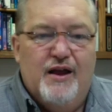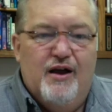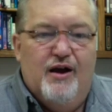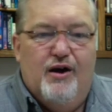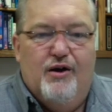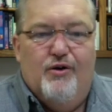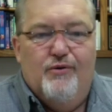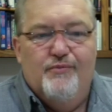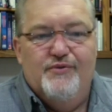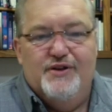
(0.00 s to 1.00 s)

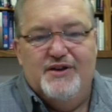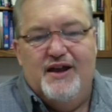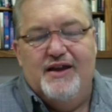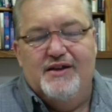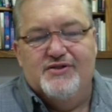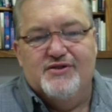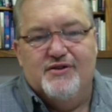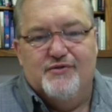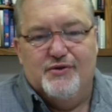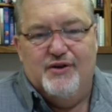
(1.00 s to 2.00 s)
all the days
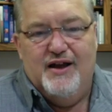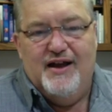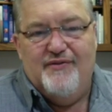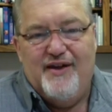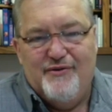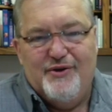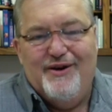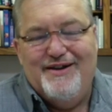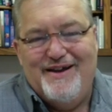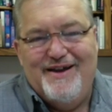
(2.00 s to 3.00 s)
of your life. Have a
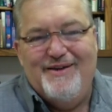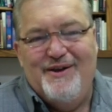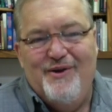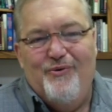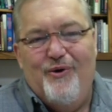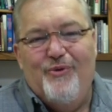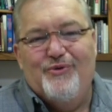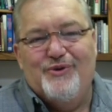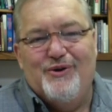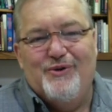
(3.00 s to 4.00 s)
great day. Walk
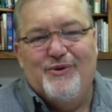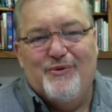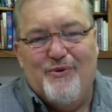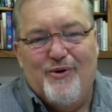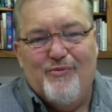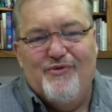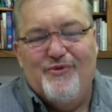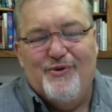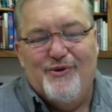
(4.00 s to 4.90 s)
with the Lord, walk before the